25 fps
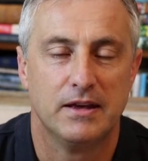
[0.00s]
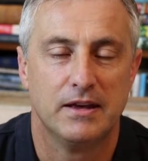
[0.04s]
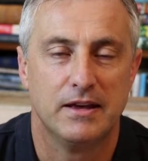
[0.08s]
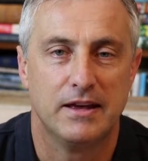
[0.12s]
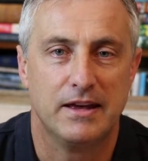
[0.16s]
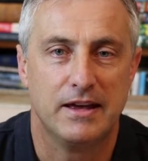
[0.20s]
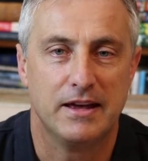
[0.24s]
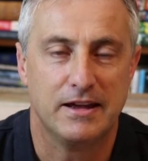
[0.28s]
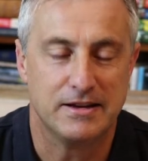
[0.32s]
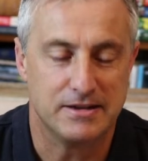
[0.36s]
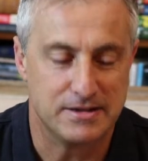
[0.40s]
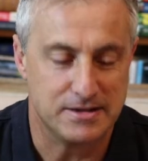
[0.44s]

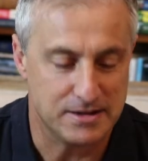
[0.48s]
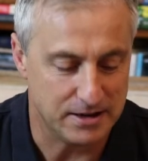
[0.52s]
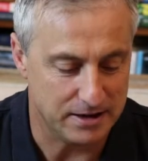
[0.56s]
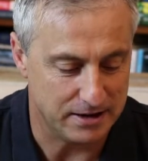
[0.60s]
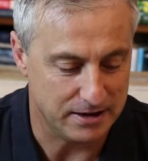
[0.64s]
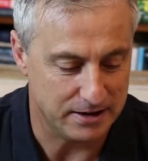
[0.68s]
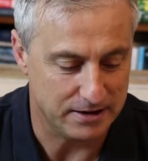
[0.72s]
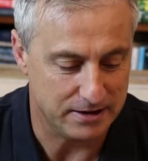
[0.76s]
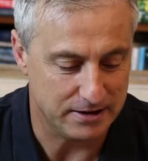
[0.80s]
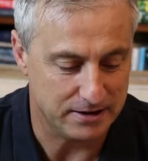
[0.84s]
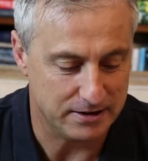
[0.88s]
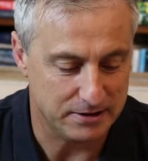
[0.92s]
And
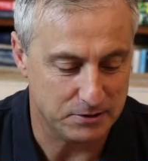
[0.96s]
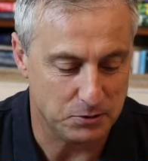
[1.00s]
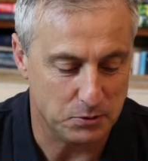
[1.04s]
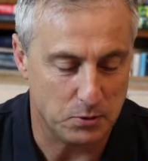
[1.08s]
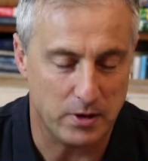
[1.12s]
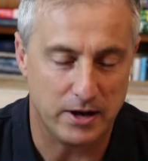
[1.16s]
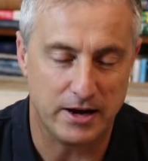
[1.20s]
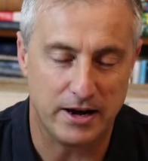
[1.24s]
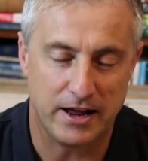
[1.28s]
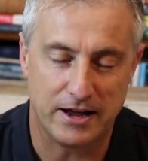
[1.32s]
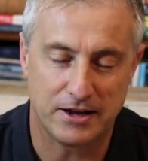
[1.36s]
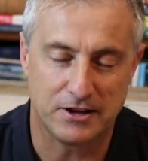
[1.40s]
uh,
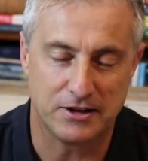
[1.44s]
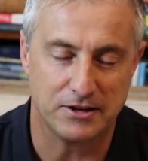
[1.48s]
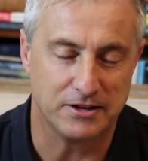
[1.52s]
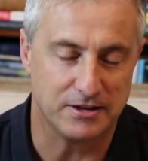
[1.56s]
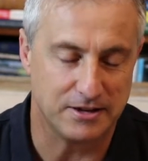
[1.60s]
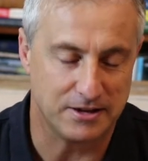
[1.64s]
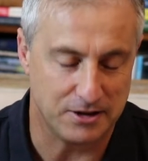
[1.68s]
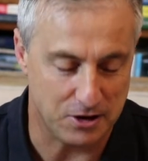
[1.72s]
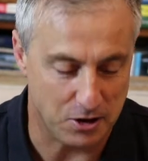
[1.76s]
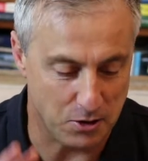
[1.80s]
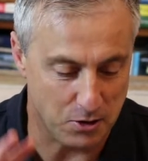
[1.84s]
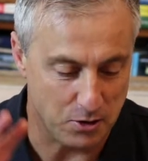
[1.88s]
while I
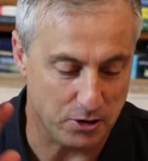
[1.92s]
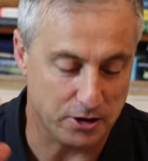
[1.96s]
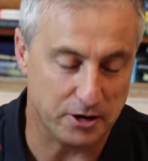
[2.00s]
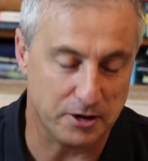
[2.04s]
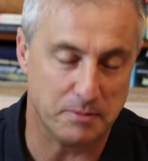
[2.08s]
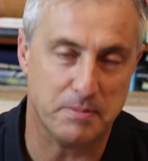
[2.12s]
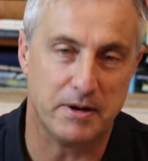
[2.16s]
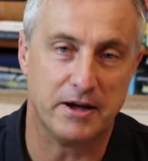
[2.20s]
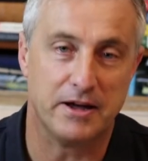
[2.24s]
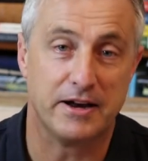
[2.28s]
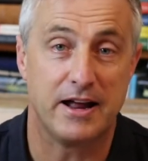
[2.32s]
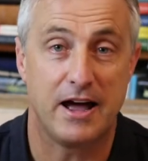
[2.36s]
could go on
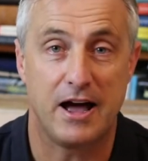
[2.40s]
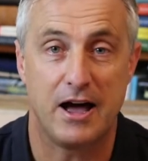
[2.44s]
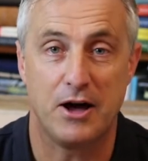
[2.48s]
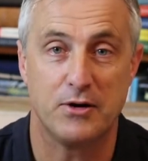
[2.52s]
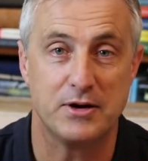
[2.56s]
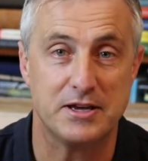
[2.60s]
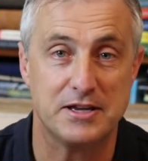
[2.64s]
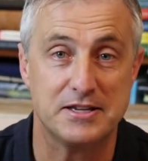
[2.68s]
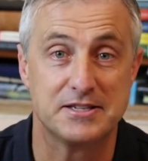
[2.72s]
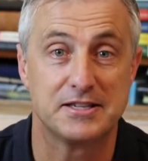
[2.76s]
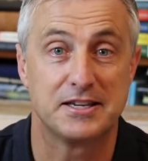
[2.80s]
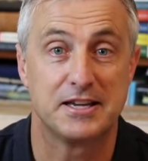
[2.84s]
about how
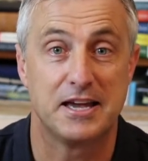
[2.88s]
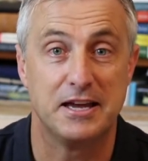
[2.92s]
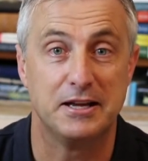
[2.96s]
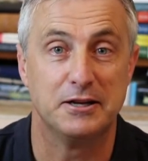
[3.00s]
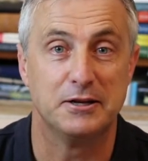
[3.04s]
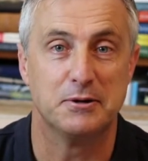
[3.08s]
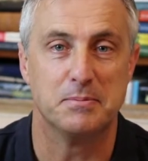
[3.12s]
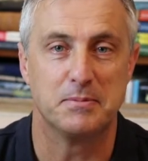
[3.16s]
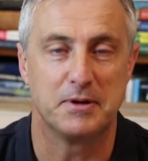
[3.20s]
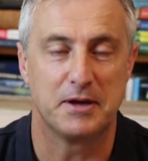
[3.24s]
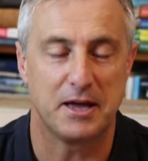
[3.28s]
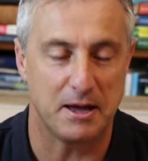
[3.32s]
his
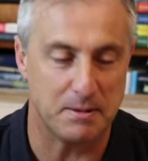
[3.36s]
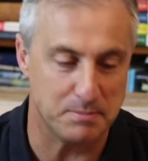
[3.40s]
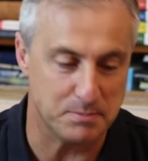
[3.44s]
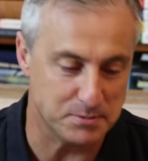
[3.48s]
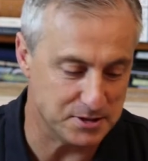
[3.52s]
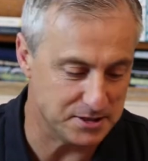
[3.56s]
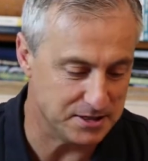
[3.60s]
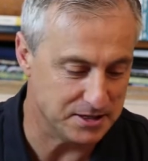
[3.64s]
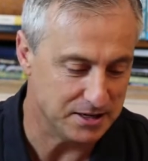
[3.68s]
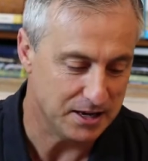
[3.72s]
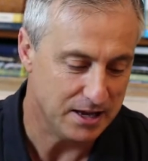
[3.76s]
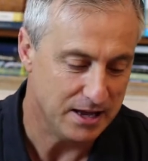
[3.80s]
kingdom
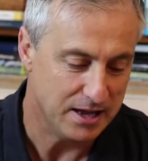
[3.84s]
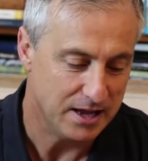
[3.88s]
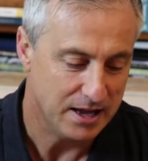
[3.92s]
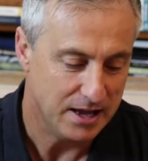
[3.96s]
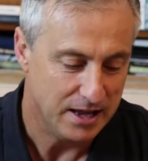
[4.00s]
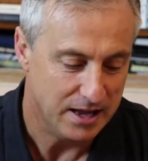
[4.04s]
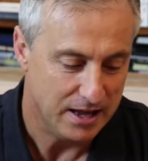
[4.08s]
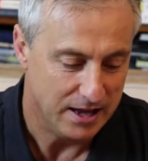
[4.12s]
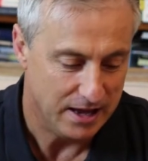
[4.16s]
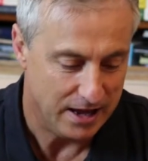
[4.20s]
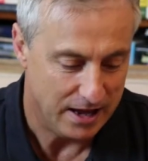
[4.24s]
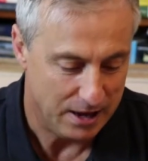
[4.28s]
comes,
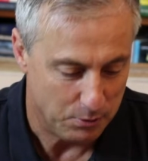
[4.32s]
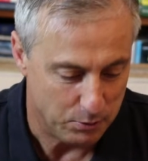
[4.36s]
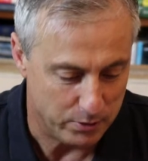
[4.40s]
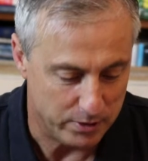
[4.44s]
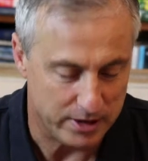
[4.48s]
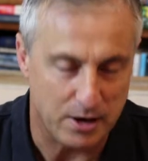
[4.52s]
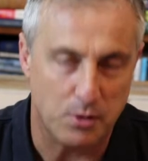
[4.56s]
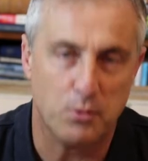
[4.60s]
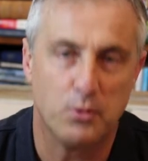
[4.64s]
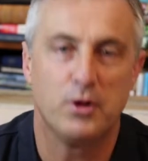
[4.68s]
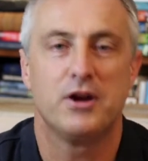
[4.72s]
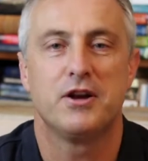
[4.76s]

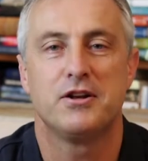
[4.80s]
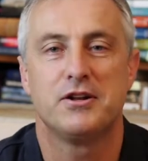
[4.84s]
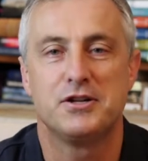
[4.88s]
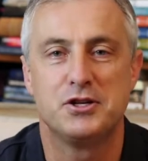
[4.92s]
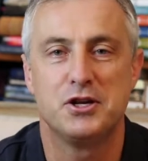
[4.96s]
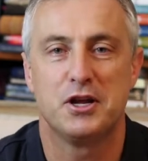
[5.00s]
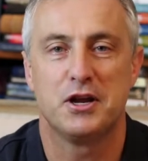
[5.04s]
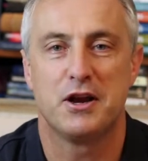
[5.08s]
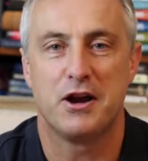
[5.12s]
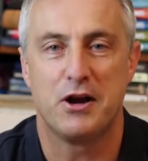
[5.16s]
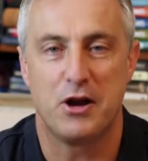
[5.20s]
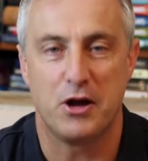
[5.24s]
what I want
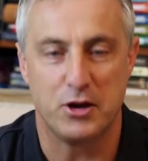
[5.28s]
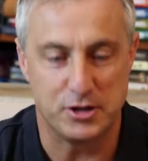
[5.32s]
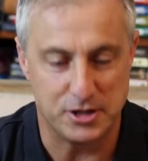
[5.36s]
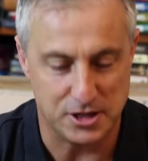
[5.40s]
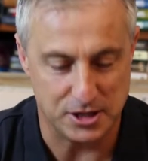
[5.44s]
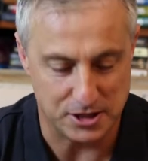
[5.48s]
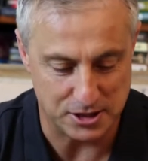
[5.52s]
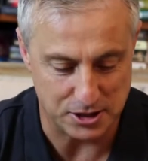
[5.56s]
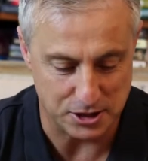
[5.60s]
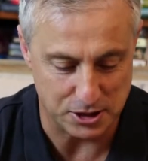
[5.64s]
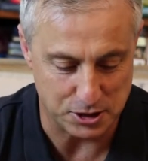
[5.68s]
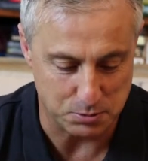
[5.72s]
you to
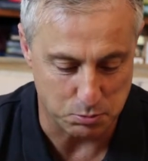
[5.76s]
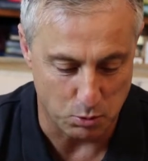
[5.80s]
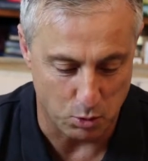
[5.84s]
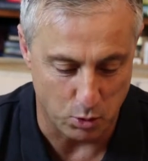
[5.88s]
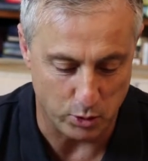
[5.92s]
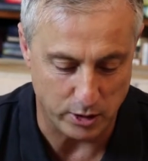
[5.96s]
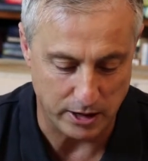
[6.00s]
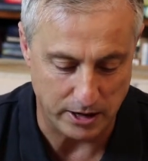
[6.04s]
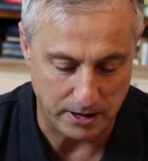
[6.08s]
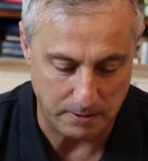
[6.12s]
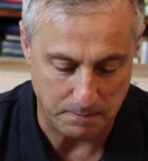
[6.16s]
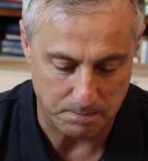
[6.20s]
notice this
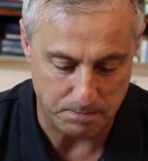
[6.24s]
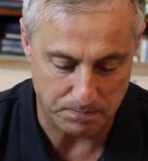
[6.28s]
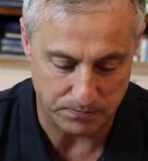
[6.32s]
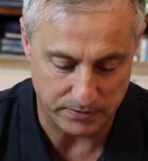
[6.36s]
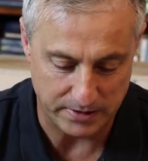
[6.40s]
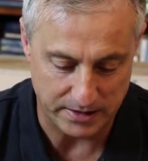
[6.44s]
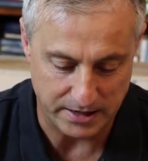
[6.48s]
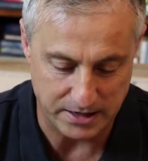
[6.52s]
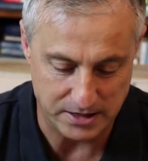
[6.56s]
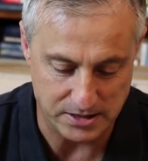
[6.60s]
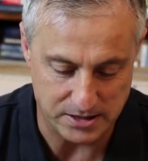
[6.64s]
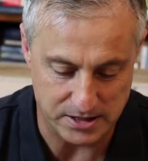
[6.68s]
morning
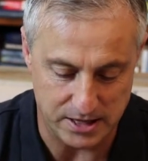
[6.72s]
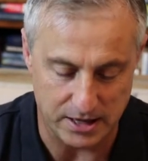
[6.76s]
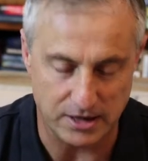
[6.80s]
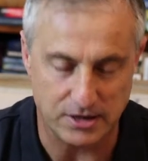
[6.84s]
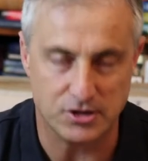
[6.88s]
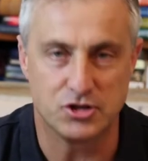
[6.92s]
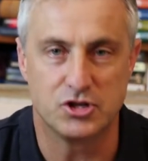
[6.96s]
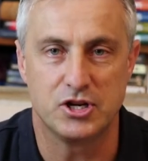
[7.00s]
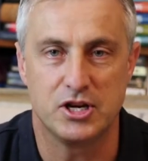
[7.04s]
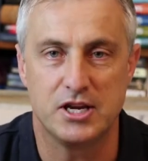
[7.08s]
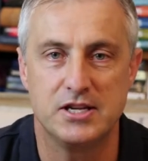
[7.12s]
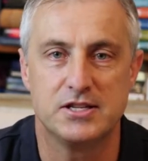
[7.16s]
is
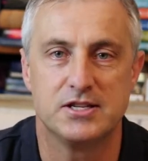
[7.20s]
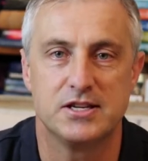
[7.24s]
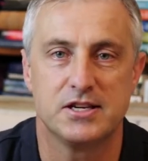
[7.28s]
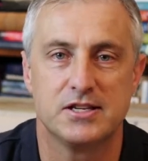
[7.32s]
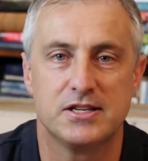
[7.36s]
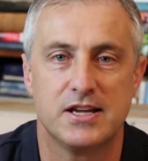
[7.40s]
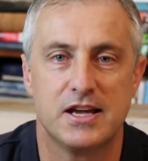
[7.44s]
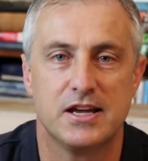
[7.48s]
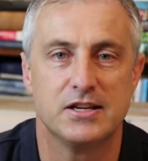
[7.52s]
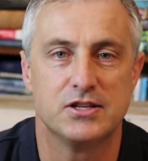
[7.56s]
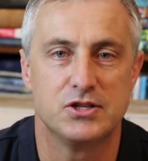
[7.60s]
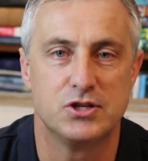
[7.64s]
that
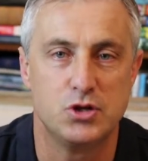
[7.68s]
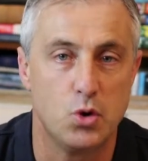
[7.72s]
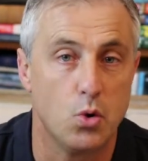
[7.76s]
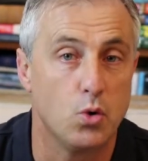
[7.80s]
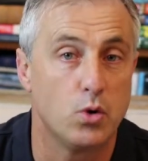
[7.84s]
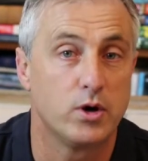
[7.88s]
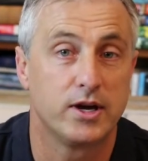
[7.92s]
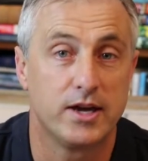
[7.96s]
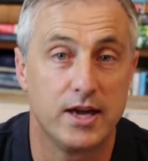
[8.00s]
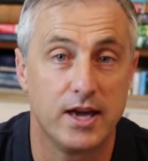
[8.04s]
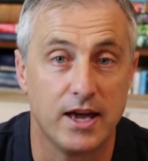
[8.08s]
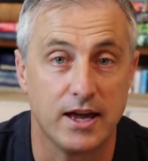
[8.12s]
Jesus, as
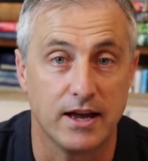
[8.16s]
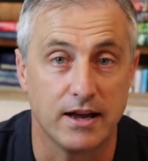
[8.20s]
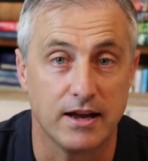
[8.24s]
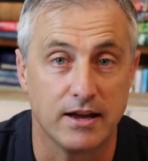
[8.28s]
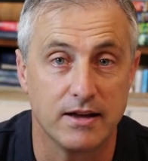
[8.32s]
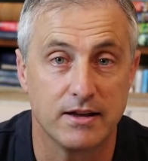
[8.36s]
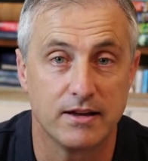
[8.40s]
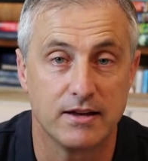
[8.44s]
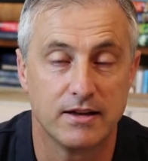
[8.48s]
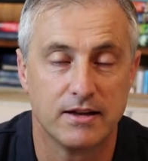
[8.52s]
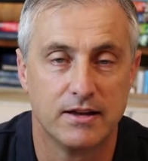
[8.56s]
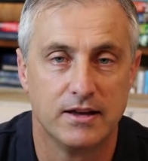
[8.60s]
your
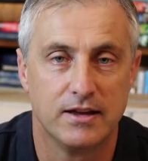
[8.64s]
king,